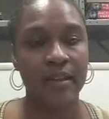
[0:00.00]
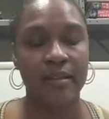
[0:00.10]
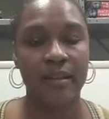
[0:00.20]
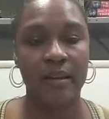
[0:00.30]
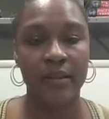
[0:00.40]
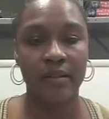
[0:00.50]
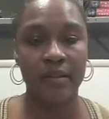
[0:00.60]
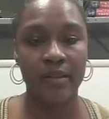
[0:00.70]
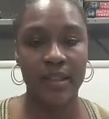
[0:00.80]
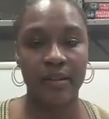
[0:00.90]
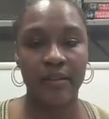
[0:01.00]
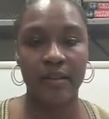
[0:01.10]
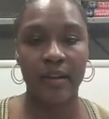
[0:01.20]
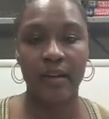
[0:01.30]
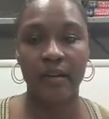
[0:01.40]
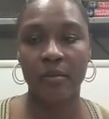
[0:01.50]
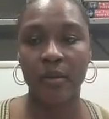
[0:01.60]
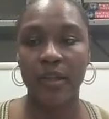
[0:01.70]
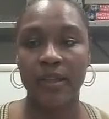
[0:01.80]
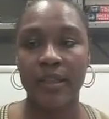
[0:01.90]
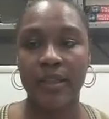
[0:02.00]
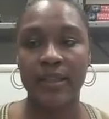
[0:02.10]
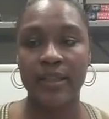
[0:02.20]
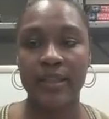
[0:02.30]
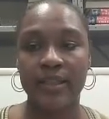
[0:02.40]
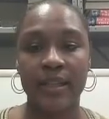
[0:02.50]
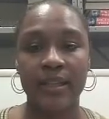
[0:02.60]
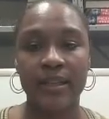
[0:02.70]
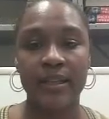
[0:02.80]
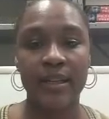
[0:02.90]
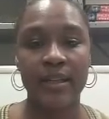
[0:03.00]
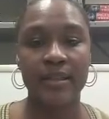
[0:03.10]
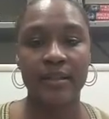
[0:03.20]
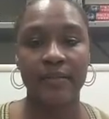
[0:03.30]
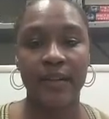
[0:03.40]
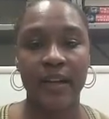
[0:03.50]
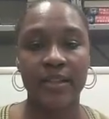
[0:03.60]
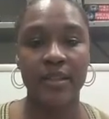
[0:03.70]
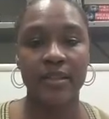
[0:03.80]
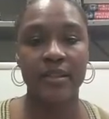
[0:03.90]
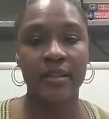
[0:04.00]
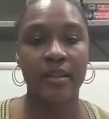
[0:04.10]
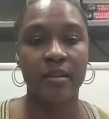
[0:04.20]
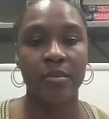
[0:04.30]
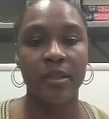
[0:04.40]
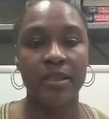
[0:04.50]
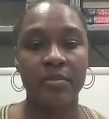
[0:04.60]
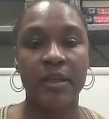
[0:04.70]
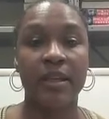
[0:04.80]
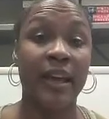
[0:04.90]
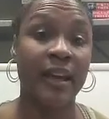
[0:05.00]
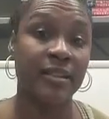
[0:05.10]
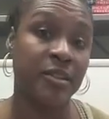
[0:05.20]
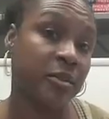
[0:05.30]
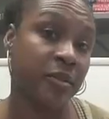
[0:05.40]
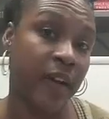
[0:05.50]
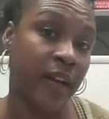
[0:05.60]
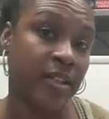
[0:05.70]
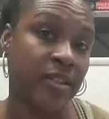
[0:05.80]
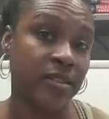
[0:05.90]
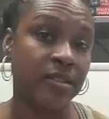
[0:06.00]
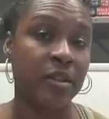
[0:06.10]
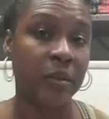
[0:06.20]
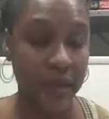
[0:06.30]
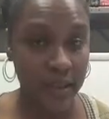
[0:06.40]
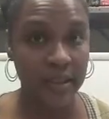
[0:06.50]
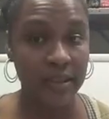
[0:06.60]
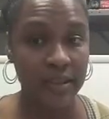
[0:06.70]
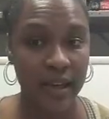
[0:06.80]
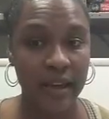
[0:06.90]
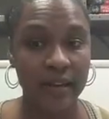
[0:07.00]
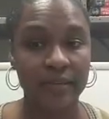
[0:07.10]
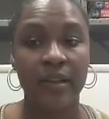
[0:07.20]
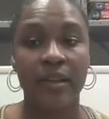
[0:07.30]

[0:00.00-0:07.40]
Now we notice here that our 1 is not a fraction, but it's being added to a fraction, so we need to have